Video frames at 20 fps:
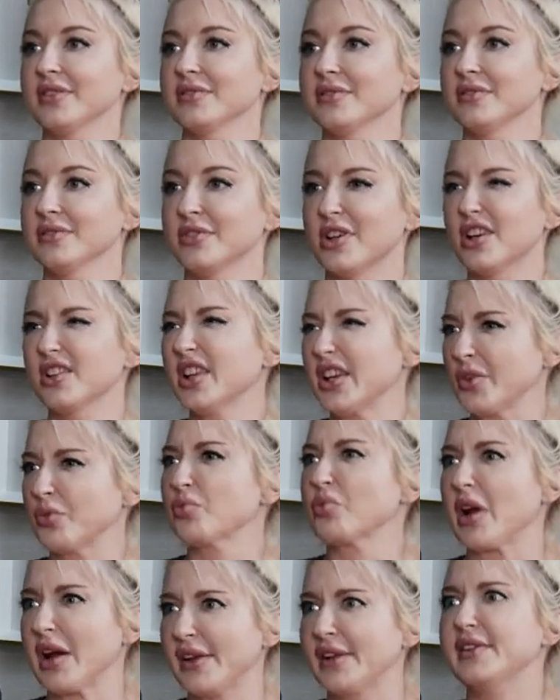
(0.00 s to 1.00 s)
Yeah. Not like
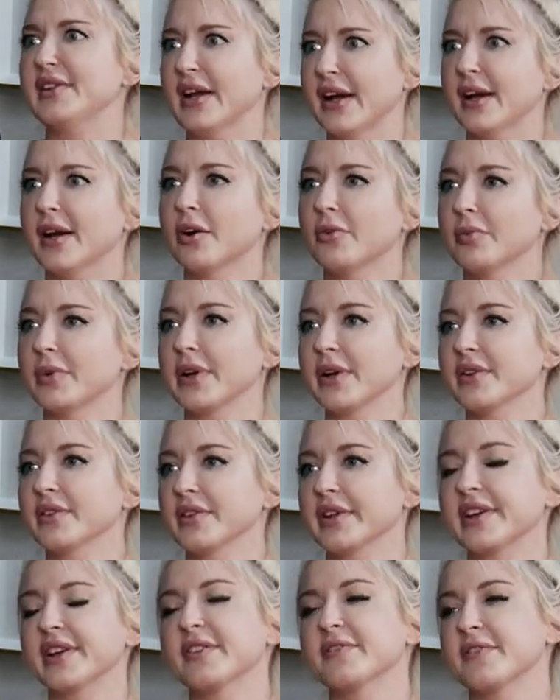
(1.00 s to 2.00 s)
right now, but it's
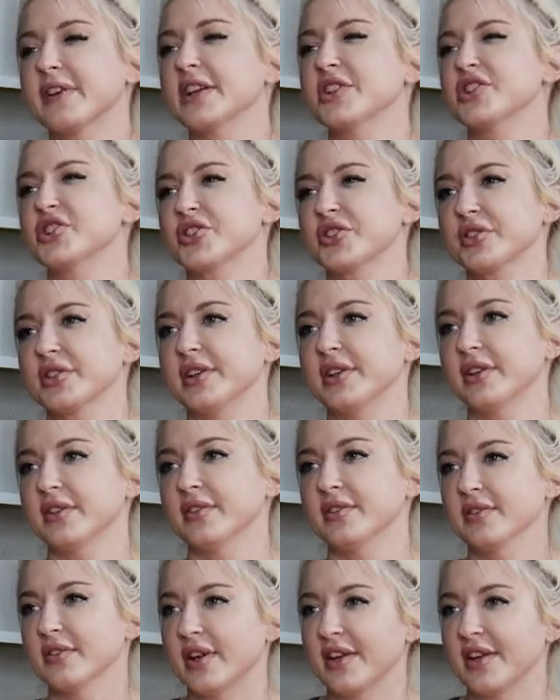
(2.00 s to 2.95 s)
like eventually.